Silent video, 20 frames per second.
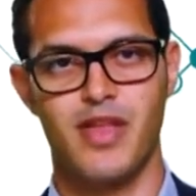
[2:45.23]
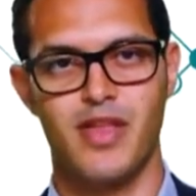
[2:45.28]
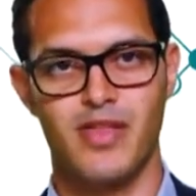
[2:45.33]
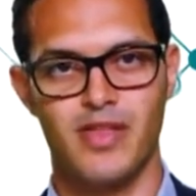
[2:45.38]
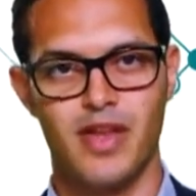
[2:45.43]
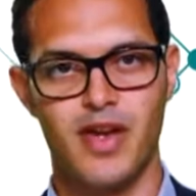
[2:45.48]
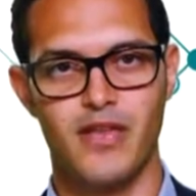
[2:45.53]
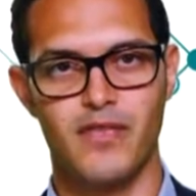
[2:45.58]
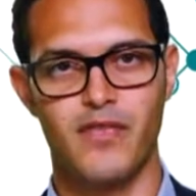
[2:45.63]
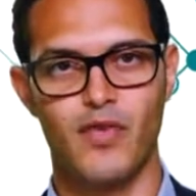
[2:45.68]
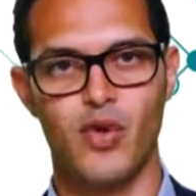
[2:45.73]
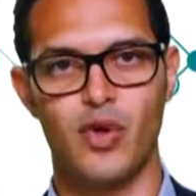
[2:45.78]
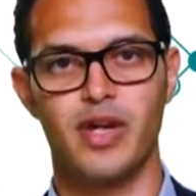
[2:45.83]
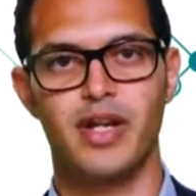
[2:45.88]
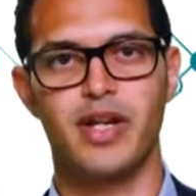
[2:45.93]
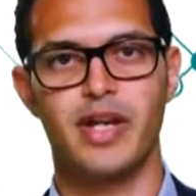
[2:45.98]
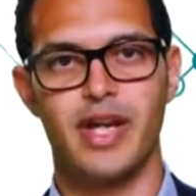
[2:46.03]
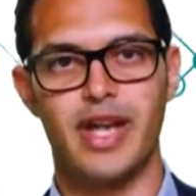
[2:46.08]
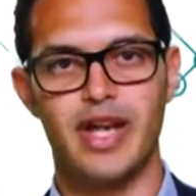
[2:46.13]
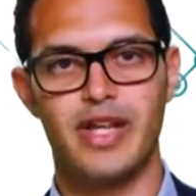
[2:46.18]
Therefore,
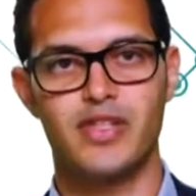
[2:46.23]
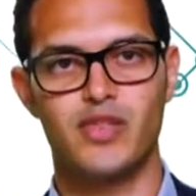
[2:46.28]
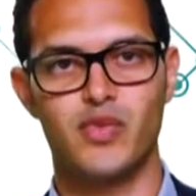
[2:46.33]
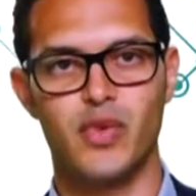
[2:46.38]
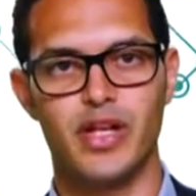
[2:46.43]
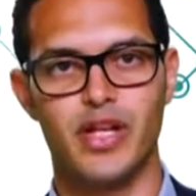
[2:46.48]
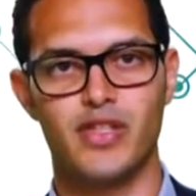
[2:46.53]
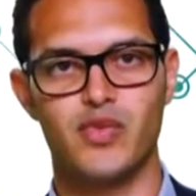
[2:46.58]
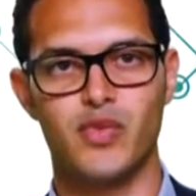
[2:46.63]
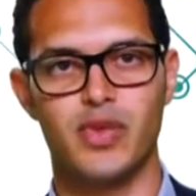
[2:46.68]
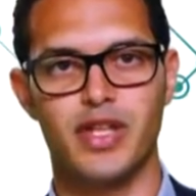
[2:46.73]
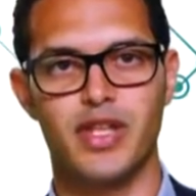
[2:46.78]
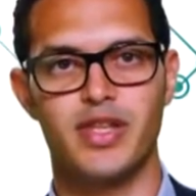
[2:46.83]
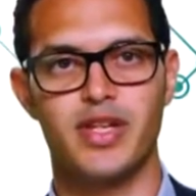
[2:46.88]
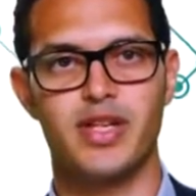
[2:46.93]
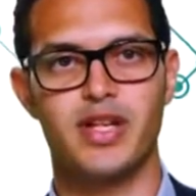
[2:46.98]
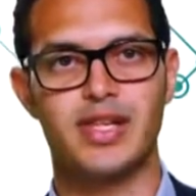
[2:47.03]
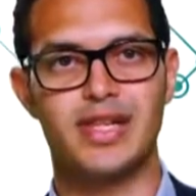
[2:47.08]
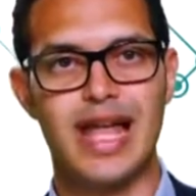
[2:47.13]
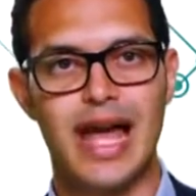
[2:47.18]
in 2020, the
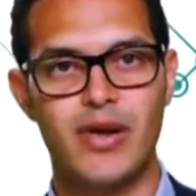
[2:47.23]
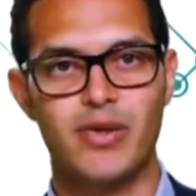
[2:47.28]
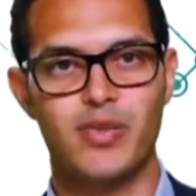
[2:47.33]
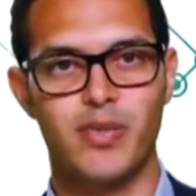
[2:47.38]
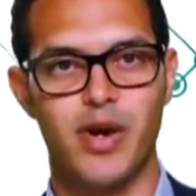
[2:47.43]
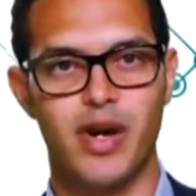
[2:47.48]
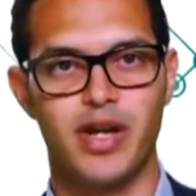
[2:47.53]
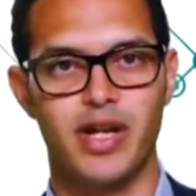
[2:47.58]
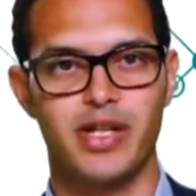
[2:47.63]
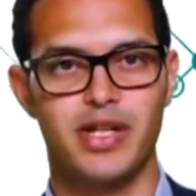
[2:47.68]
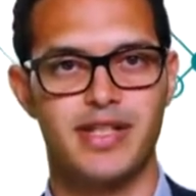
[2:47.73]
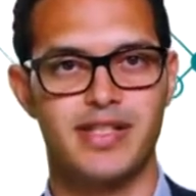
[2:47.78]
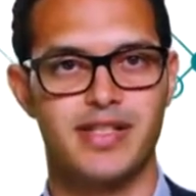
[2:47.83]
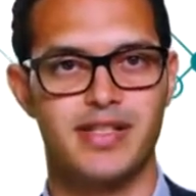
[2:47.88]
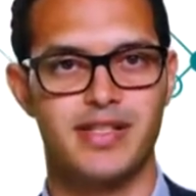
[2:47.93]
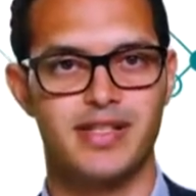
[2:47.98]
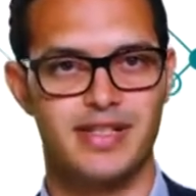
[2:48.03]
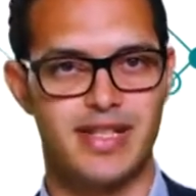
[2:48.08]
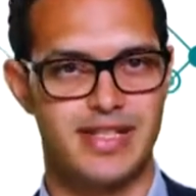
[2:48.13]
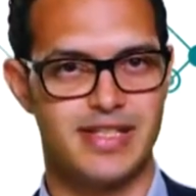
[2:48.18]
cloud market
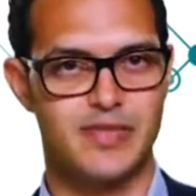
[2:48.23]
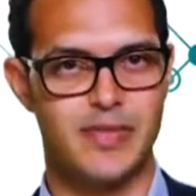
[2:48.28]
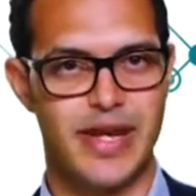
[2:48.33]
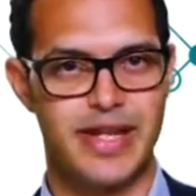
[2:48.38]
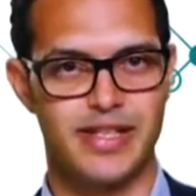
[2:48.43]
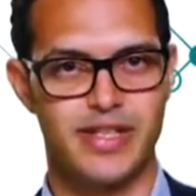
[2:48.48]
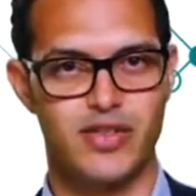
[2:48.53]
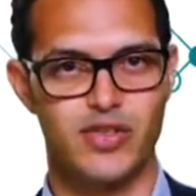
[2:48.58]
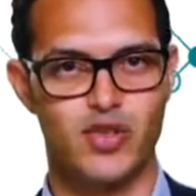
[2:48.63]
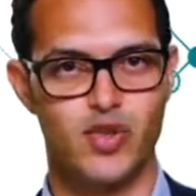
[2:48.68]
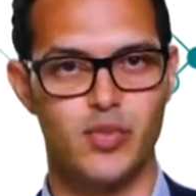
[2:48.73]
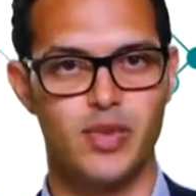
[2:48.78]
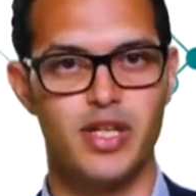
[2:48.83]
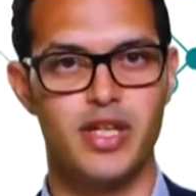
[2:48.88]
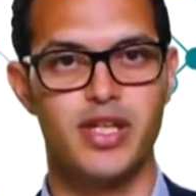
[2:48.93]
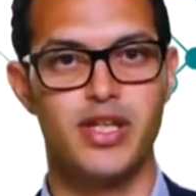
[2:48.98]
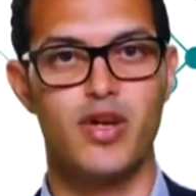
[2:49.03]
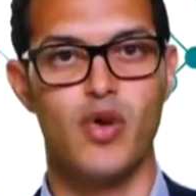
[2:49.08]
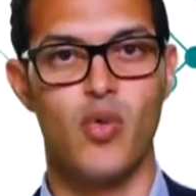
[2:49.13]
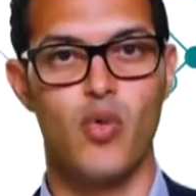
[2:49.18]
is expected to
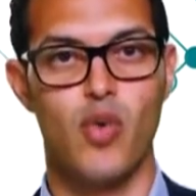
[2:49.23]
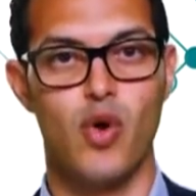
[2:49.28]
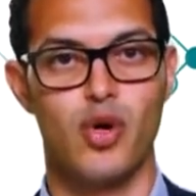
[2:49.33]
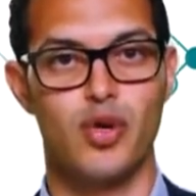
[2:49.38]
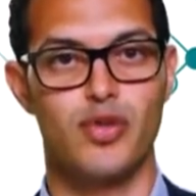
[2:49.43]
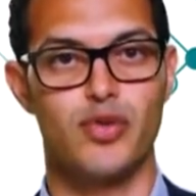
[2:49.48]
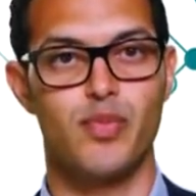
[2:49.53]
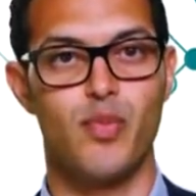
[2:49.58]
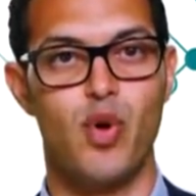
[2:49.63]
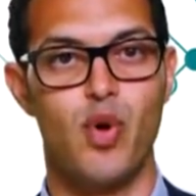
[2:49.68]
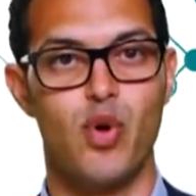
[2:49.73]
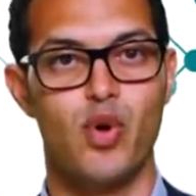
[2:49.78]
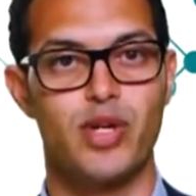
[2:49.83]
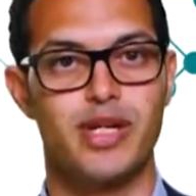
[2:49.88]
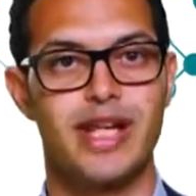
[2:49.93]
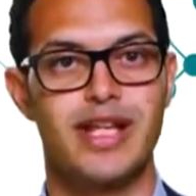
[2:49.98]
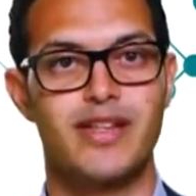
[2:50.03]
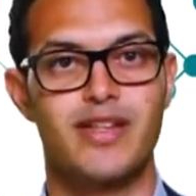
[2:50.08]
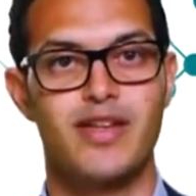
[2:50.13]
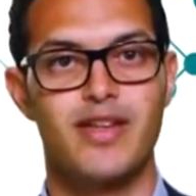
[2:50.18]
be worth more
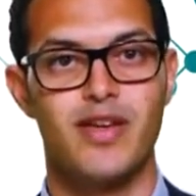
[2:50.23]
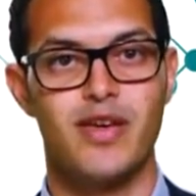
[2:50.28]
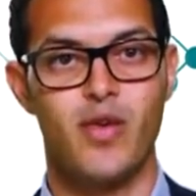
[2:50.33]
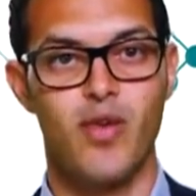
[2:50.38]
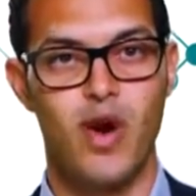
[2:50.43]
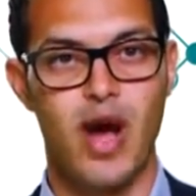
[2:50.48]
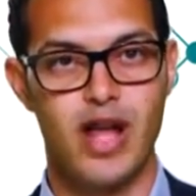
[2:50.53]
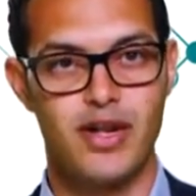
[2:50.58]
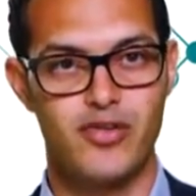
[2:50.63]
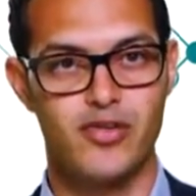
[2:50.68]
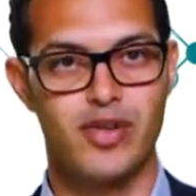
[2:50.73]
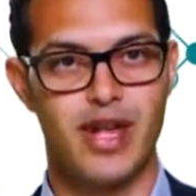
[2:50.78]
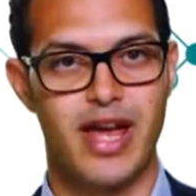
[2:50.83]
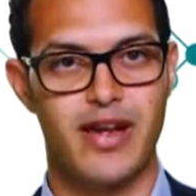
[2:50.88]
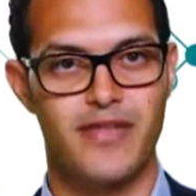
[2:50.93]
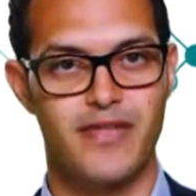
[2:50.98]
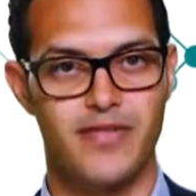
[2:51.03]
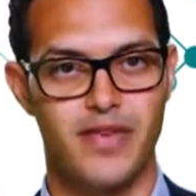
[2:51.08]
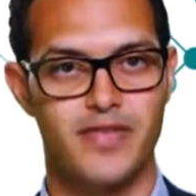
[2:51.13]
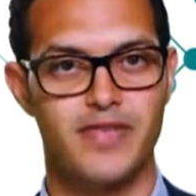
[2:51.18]
than
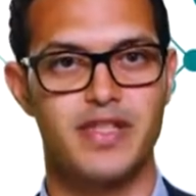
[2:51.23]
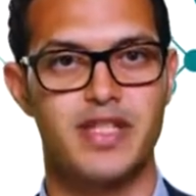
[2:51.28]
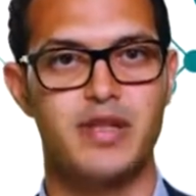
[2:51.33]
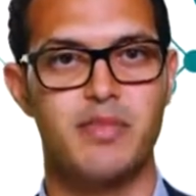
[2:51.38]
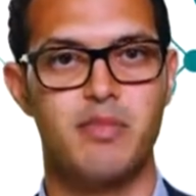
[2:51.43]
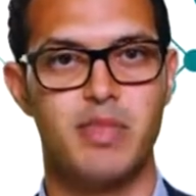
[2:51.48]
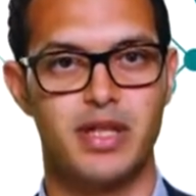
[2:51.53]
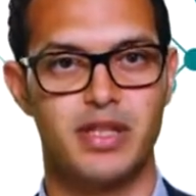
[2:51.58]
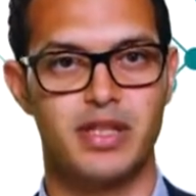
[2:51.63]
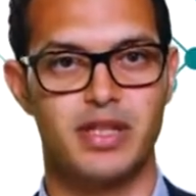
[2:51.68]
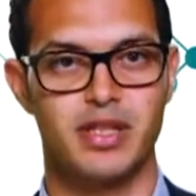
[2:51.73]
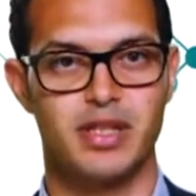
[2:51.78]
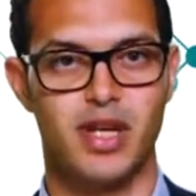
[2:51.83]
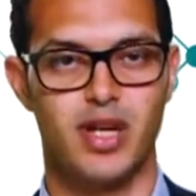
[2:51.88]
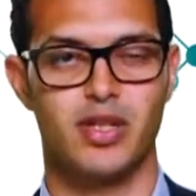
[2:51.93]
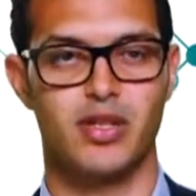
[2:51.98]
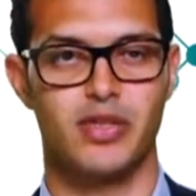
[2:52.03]
$150 billion.